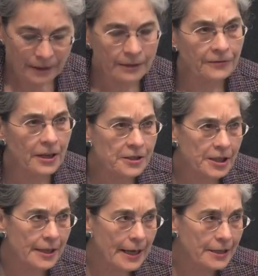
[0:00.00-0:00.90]
To
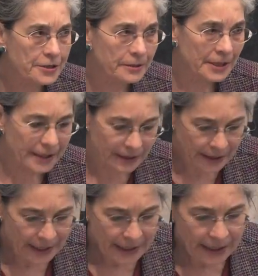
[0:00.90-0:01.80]
function naturally,
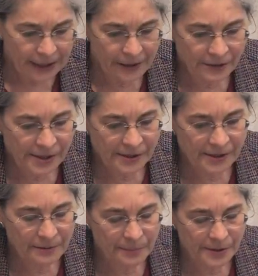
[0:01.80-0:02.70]

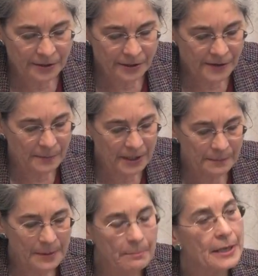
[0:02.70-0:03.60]
ecosystem preserves must
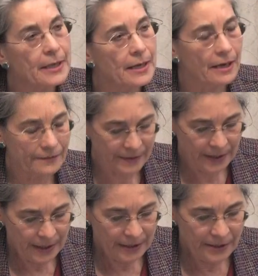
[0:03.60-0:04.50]
be big enough
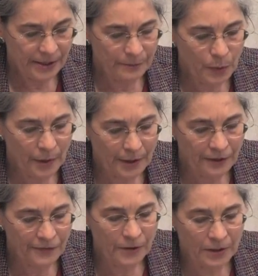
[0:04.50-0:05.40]
to support a
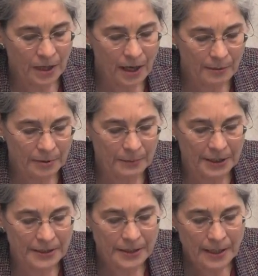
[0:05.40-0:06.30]
full
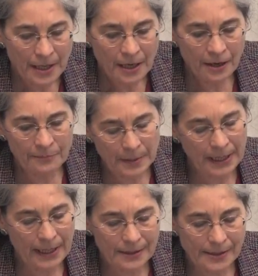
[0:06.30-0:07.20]
complement of
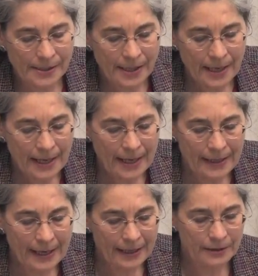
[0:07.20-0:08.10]
plants
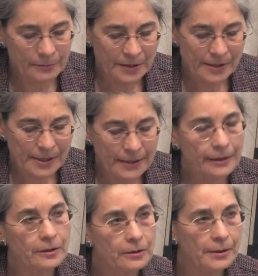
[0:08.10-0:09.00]
and animals,
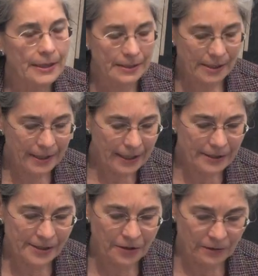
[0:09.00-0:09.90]
including
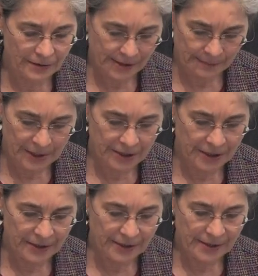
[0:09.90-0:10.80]
keystone
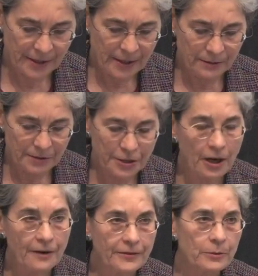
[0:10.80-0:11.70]
species, which
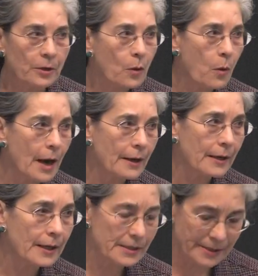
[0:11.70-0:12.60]
often
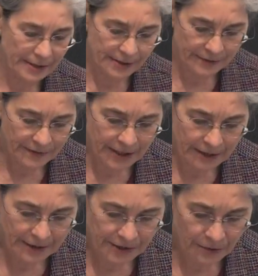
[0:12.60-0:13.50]
require extensive
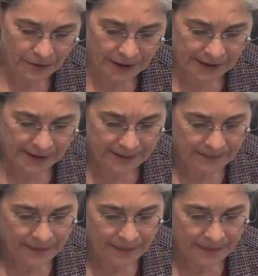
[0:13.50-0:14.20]
territories.